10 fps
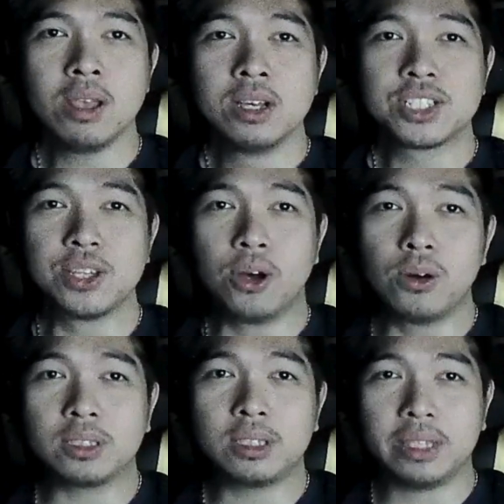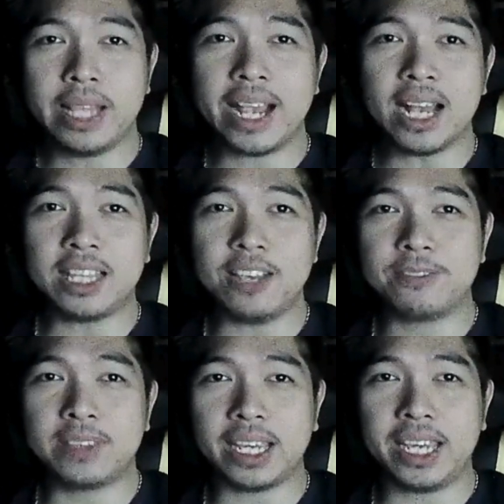So negative
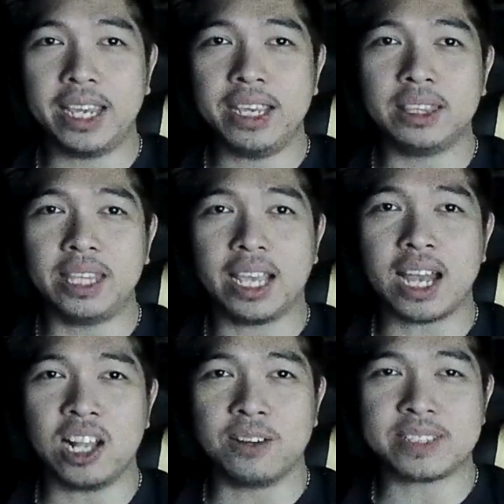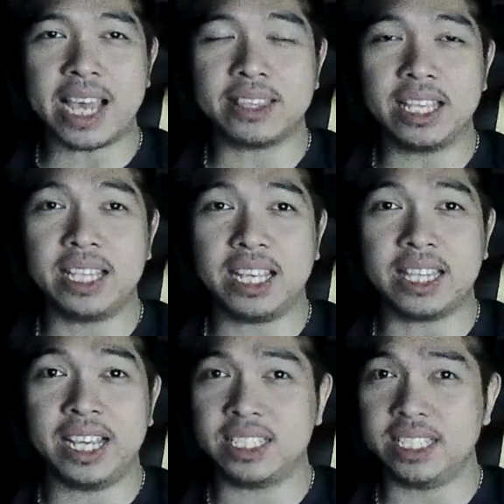3 integral of sine t
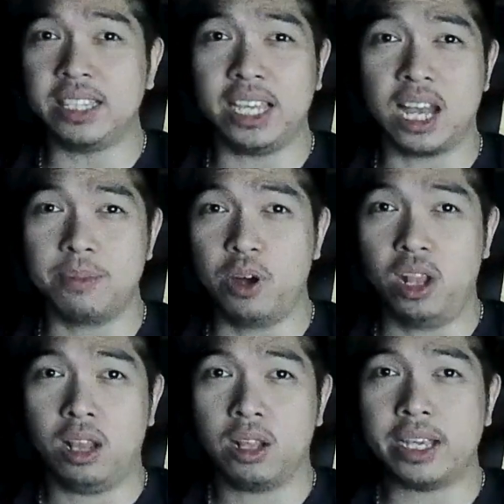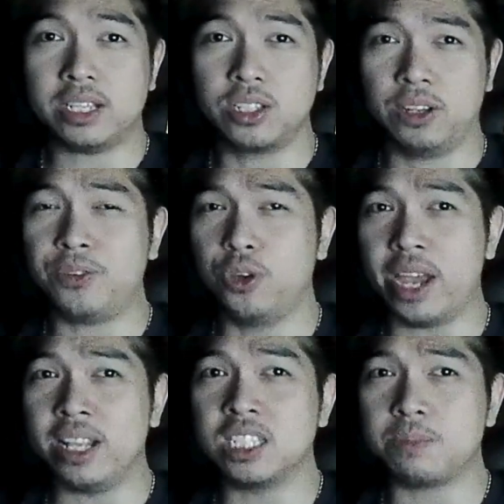dt is integrable. Okay, so if you
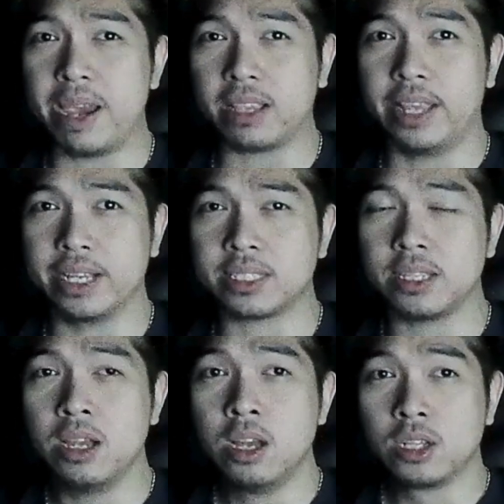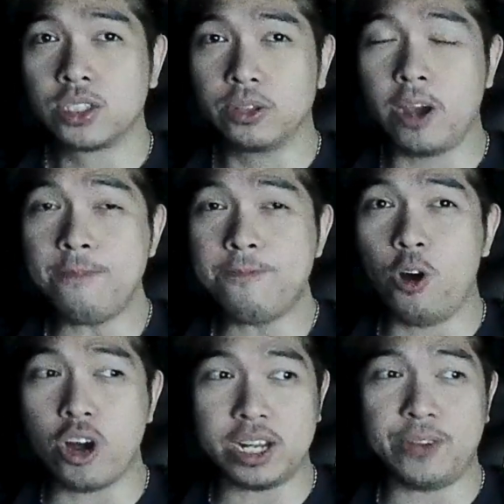can inspect this. So
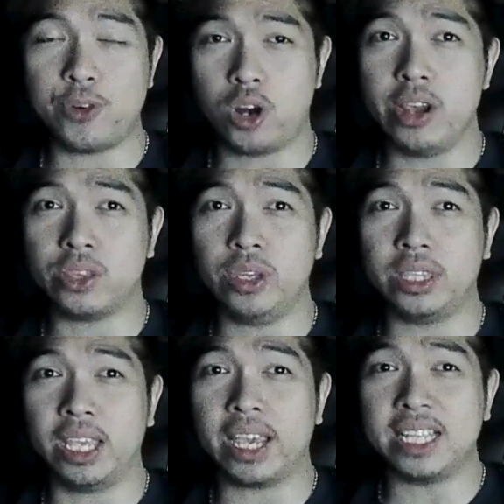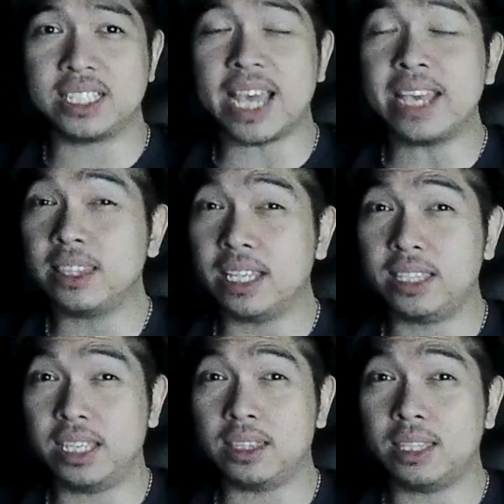therefore, if you're going to integrate sine t
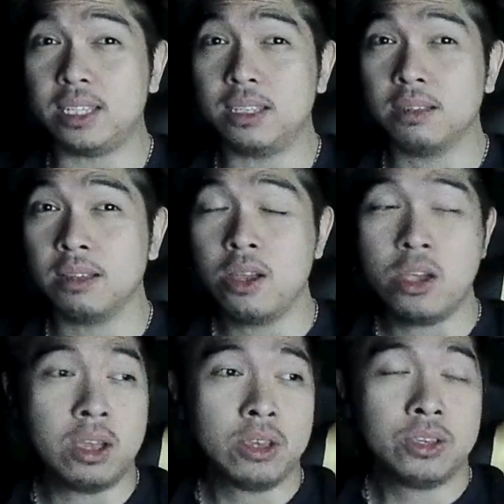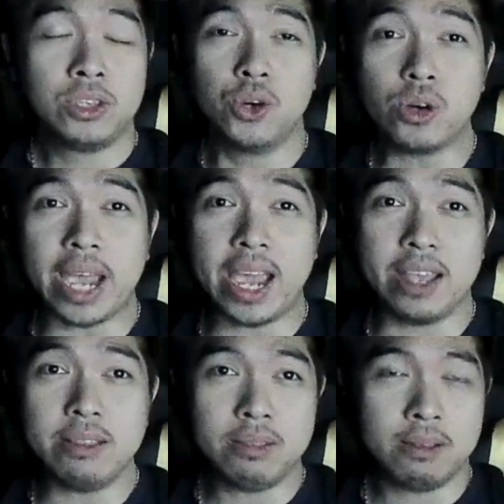dt, you can